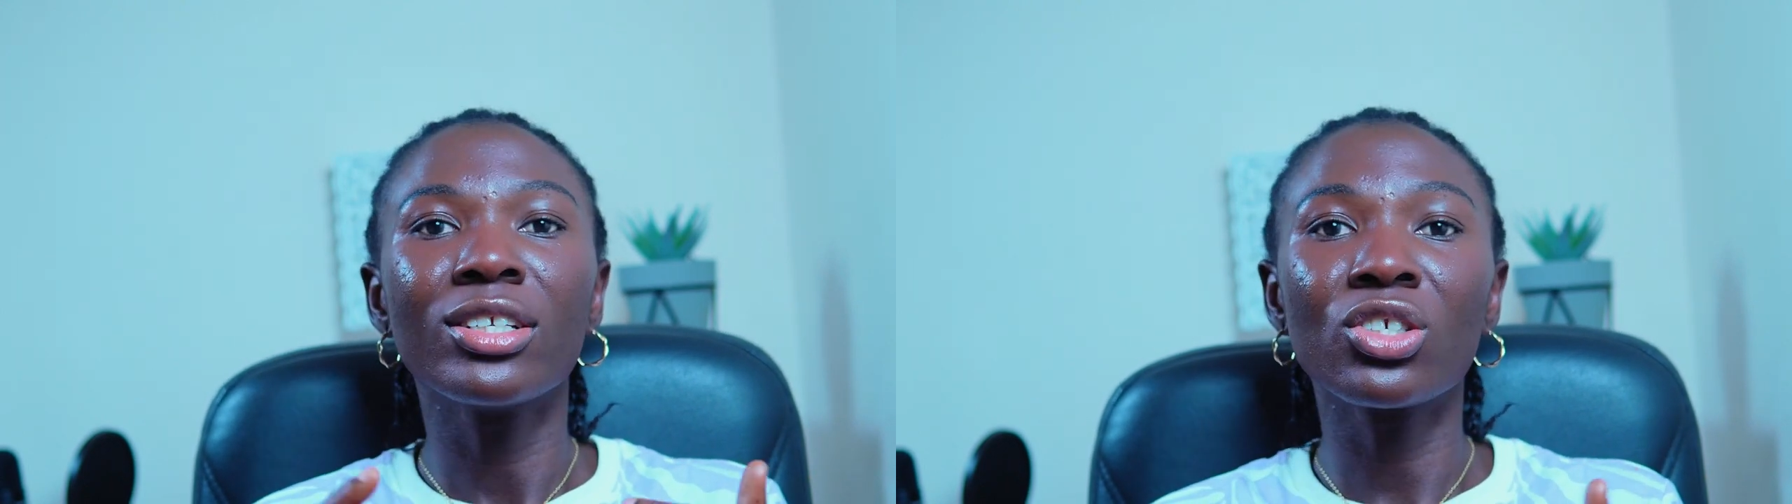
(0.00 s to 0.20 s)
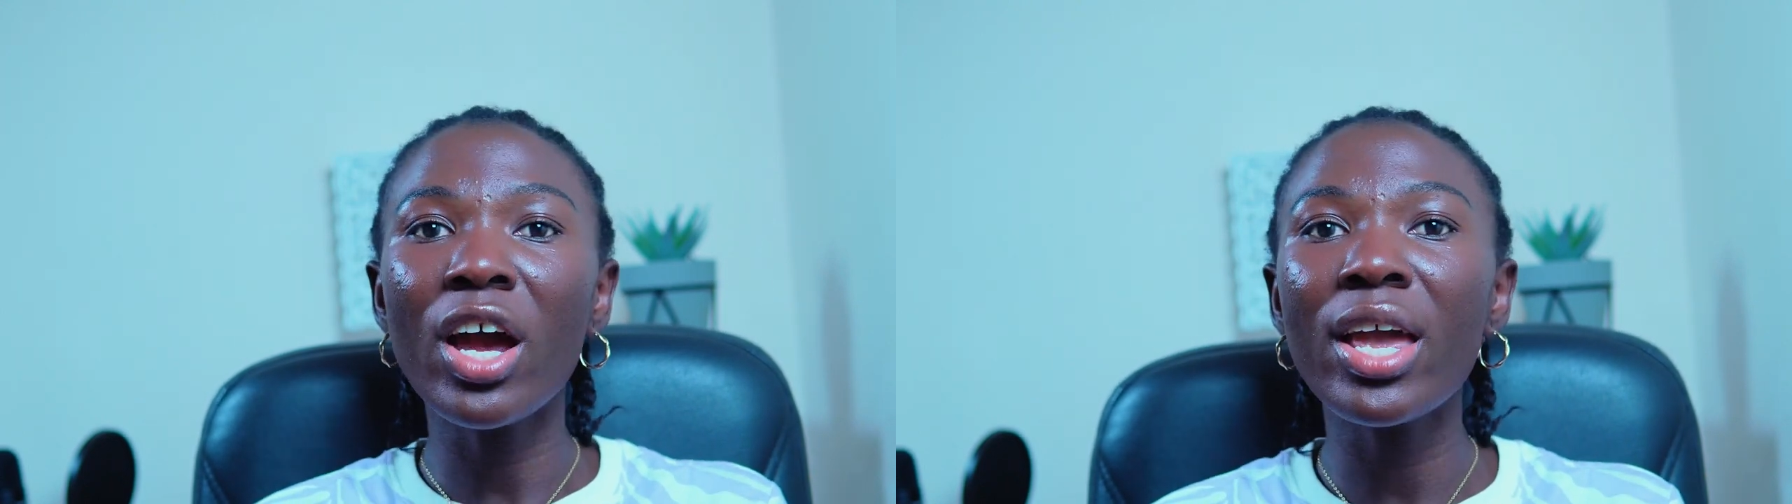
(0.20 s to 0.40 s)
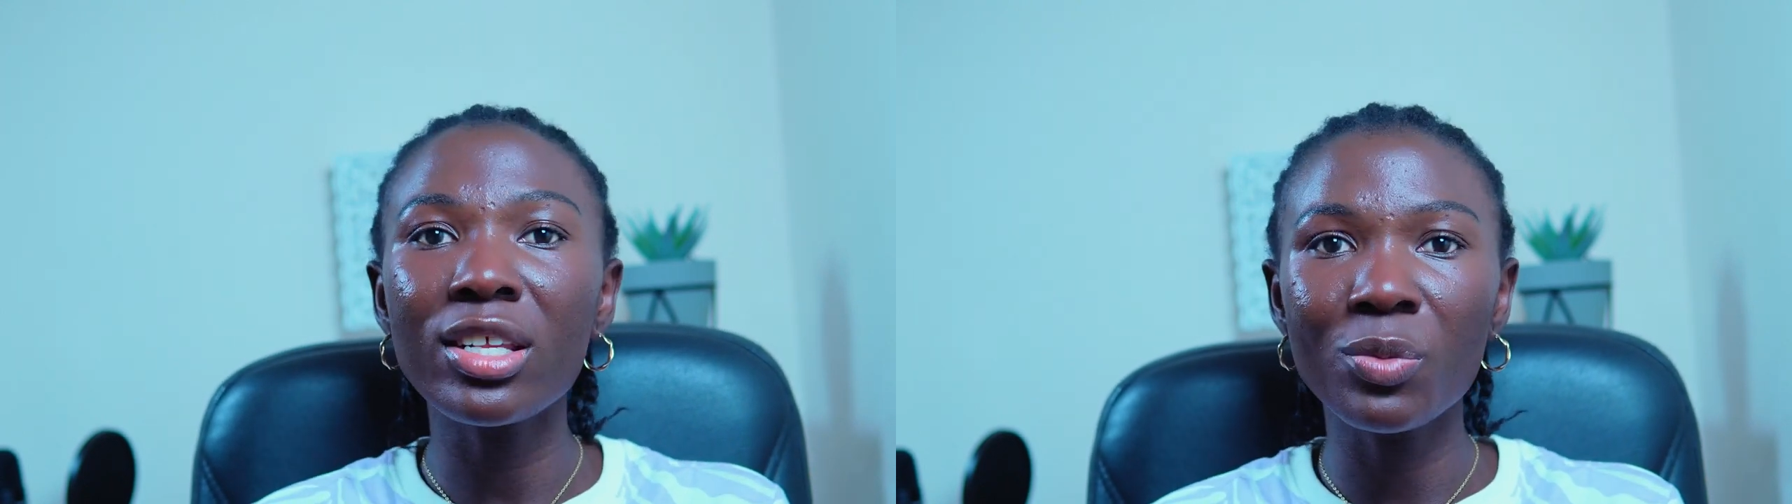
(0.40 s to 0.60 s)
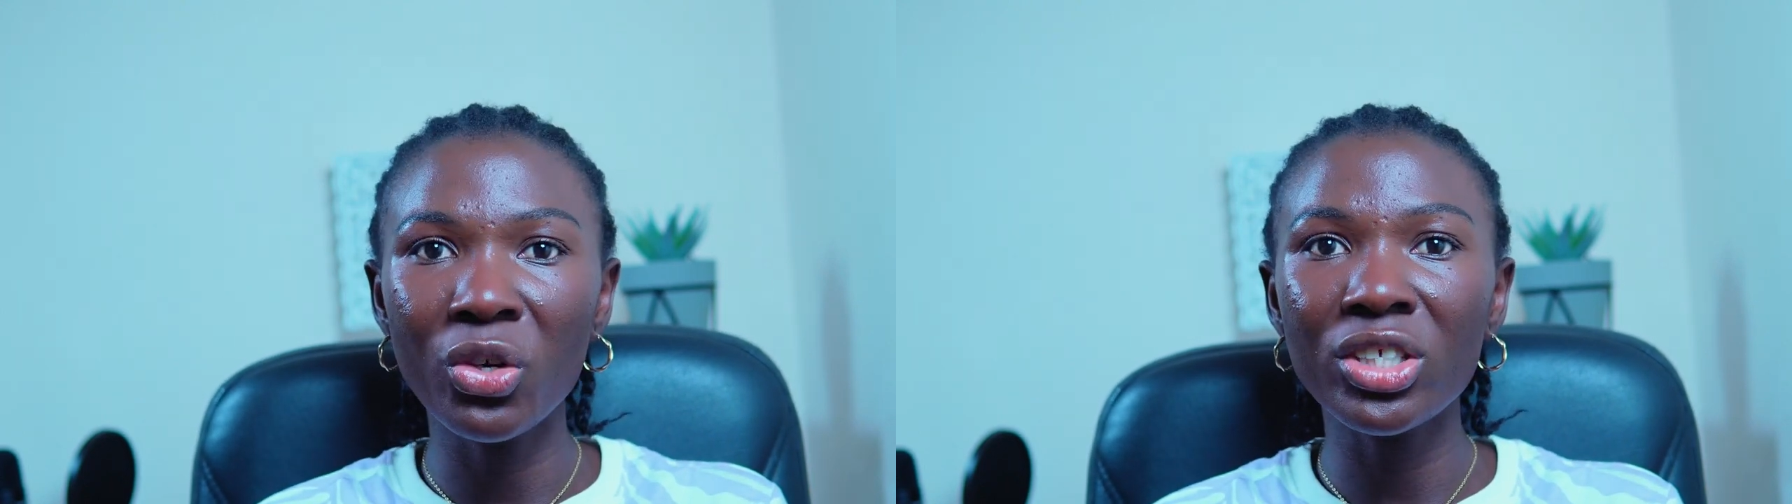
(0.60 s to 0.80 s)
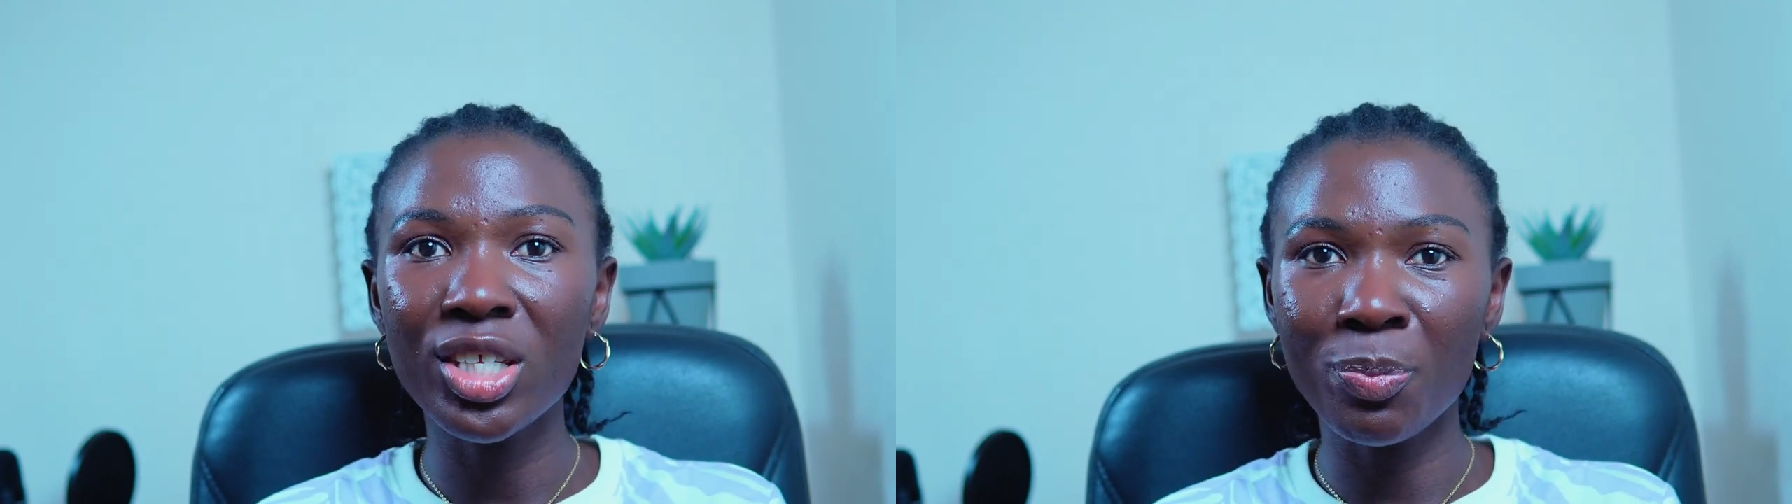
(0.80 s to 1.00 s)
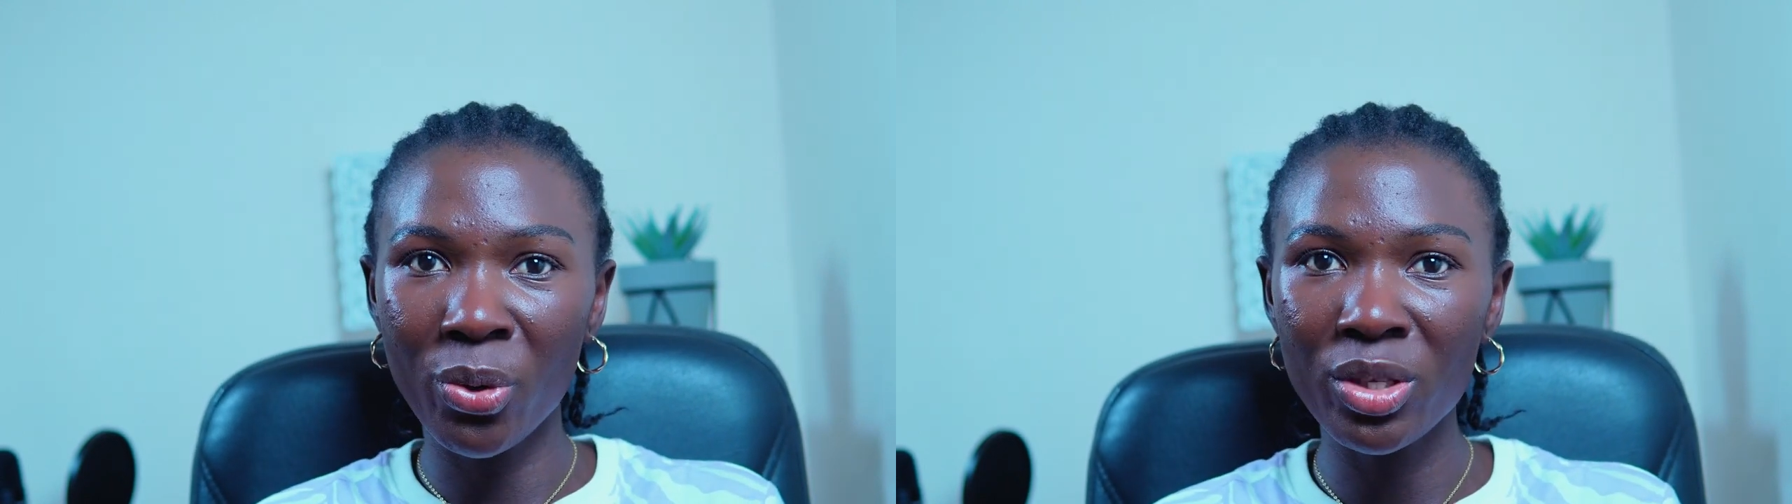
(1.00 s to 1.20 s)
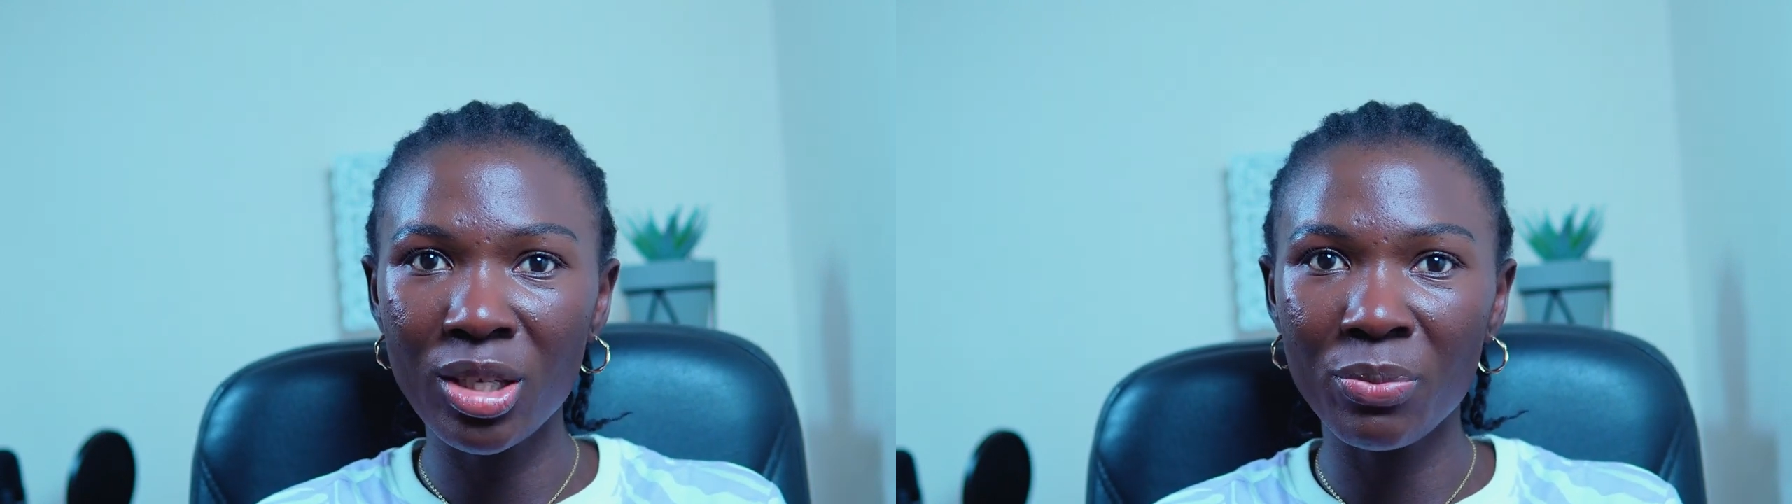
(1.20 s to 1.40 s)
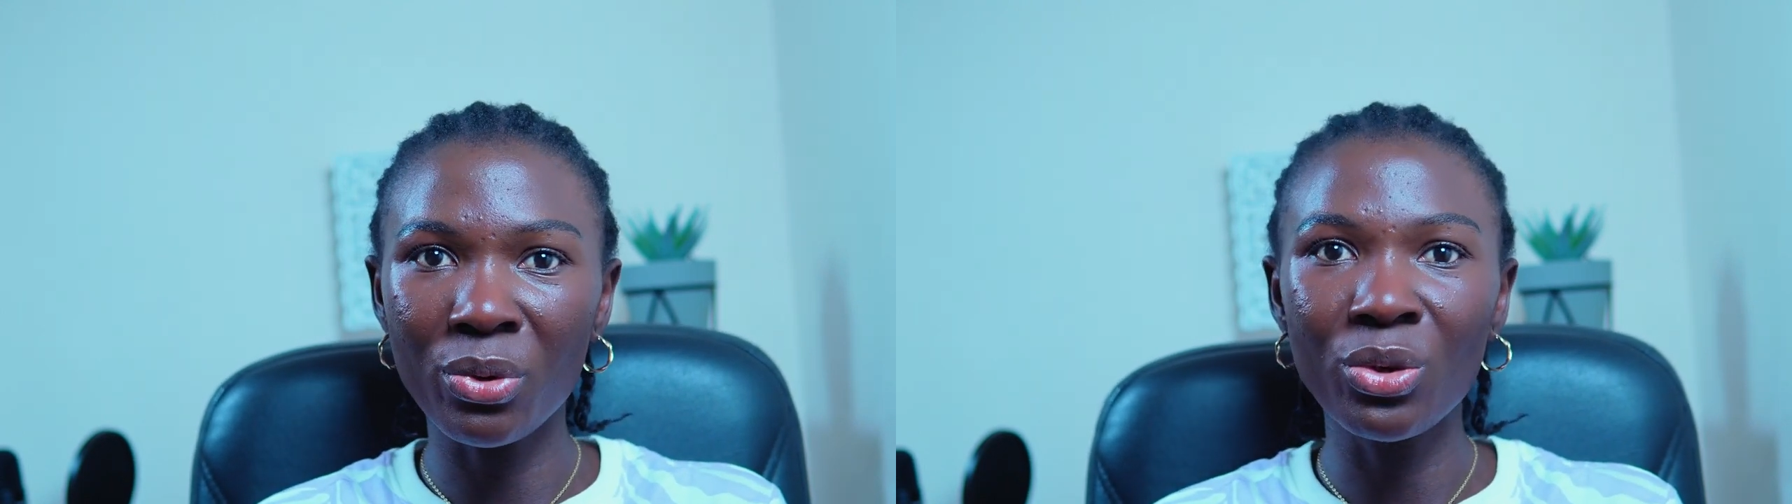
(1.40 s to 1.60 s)
Try as much as
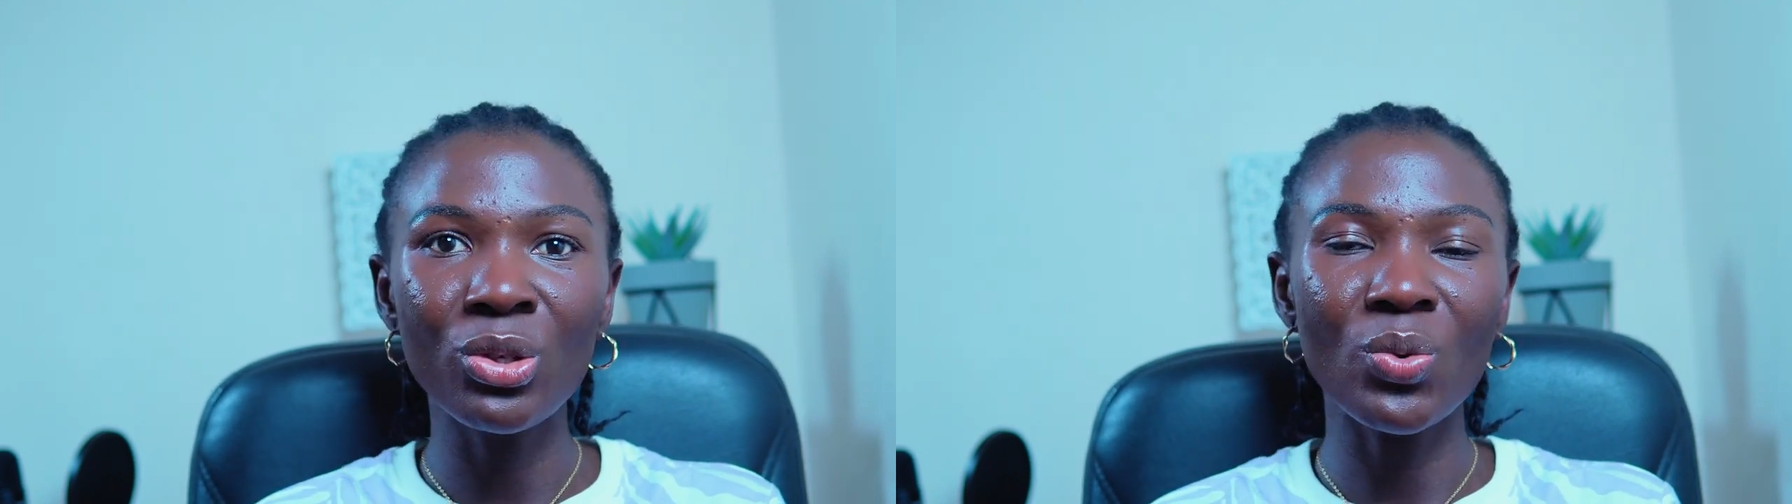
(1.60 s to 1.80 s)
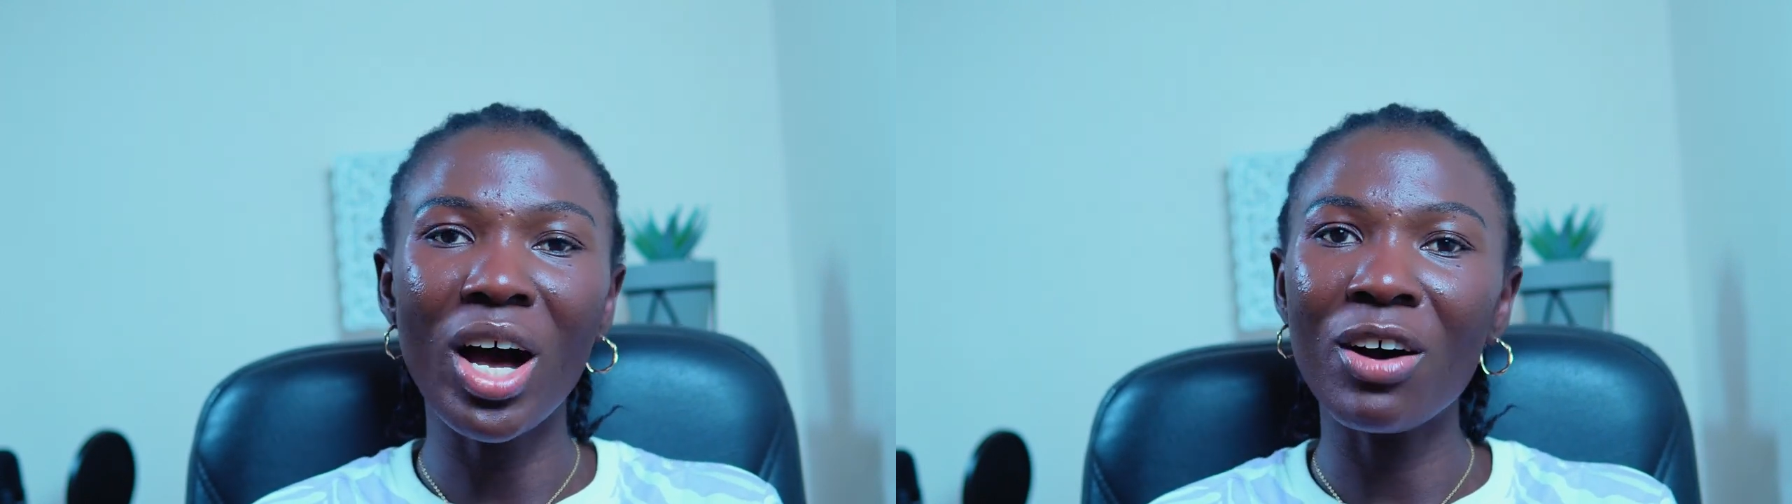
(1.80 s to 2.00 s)
possible to